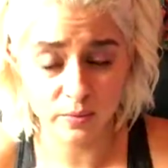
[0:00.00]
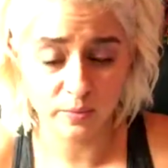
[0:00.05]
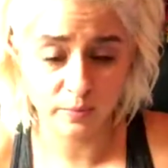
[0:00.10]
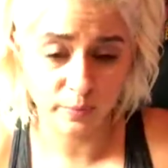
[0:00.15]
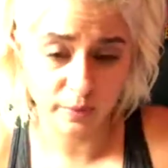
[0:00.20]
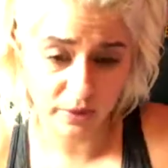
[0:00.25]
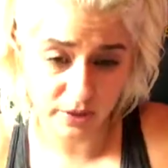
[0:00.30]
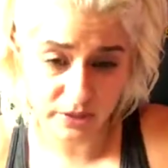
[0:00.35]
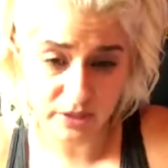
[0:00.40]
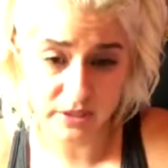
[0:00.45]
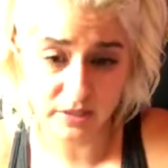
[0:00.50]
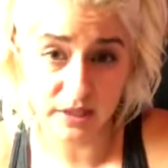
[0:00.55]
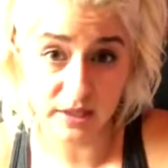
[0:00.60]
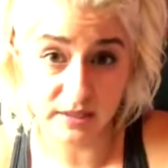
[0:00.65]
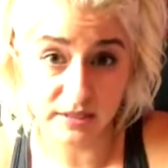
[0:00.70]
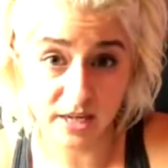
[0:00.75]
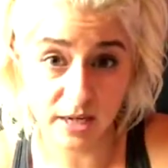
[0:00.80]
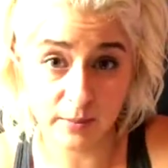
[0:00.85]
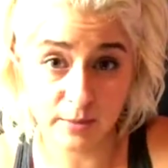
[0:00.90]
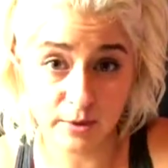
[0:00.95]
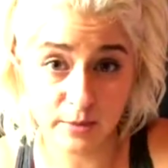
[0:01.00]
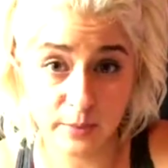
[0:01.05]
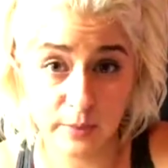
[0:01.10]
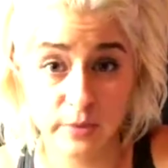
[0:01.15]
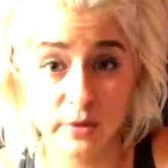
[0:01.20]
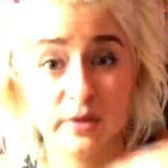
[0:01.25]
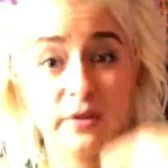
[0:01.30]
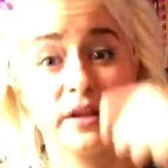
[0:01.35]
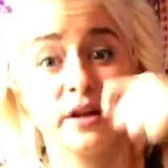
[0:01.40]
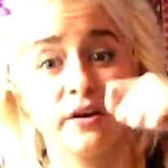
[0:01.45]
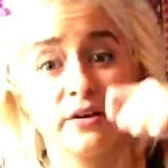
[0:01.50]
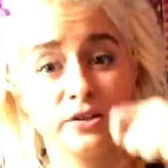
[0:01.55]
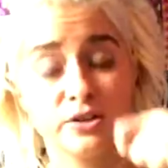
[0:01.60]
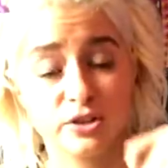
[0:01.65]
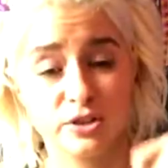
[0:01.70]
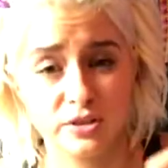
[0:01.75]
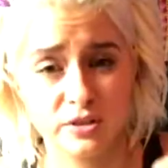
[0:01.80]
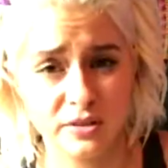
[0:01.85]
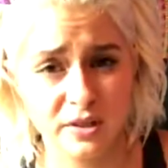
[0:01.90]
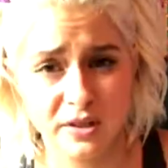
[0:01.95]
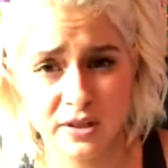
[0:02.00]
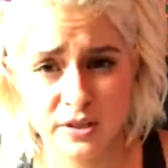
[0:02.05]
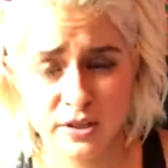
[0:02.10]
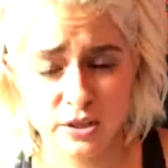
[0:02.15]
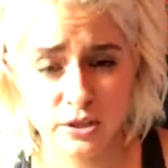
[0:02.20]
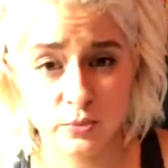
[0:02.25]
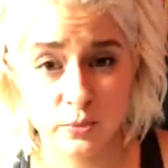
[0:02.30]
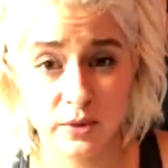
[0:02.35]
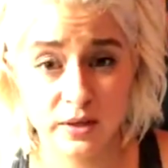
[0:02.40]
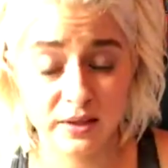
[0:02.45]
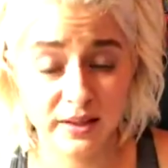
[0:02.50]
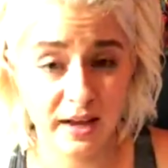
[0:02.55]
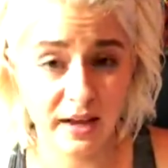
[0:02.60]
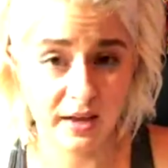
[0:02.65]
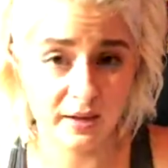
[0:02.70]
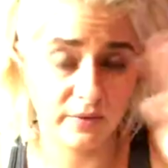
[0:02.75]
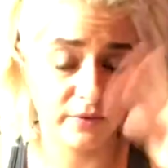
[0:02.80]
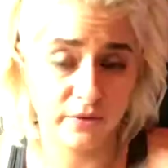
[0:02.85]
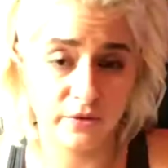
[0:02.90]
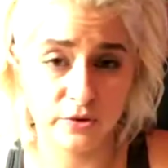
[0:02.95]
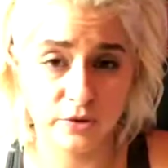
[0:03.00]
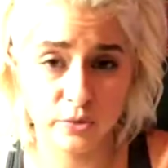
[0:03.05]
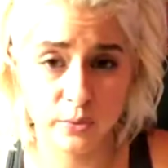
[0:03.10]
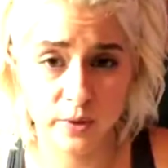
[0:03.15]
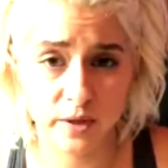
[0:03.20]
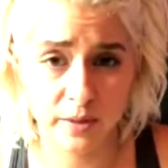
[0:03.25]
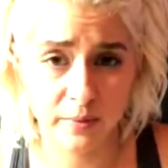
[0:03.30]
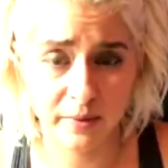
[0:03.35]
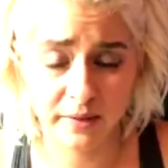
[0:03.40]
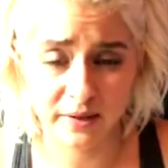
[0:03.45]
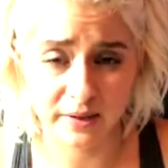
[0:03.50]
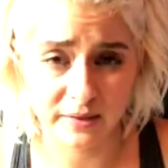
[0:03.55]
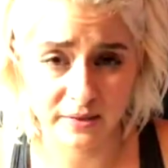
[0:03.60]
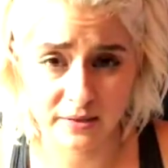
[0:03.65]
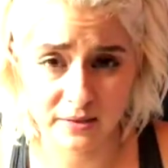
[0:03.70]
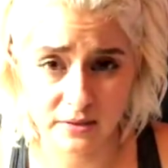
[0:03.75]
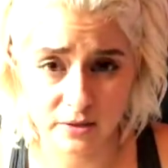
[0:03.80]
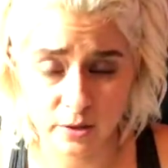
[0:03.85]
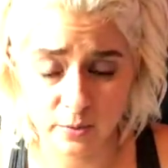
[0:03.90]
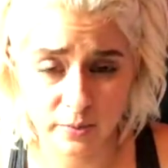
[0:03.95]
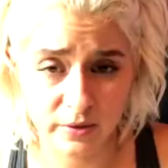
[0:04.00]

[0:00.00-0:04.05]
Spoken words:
put a tablespoon in there and just swig that for 20 minutes.